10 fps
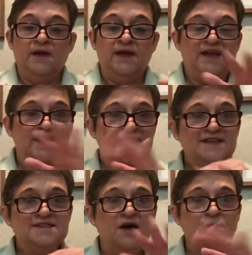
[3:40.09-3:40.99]
It
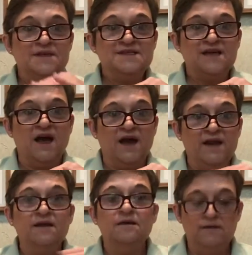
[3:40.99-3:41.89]
heats up
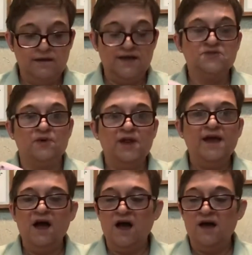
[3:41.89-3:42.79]
inside, gets really
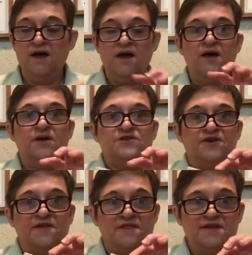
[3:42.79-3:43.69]
hot, so
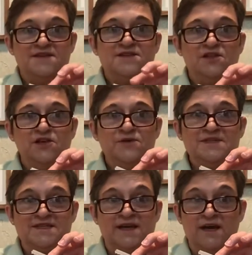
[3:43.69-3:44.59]
that this glue
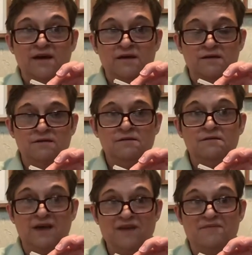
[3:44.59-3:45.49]
stick,
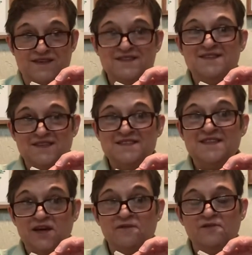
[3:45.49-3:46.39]
this is a
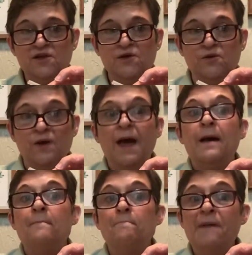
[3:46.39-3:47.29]
stick of glue,
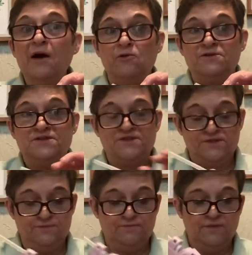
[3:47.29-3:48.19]

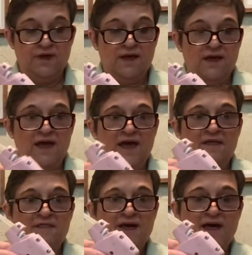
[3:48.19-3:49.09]
melts.
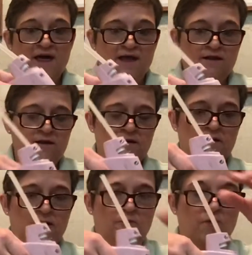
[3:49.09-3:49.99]
And then,
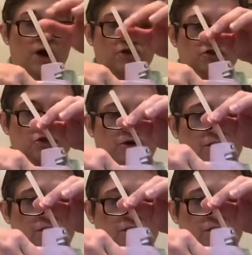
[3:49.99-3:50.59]
watch,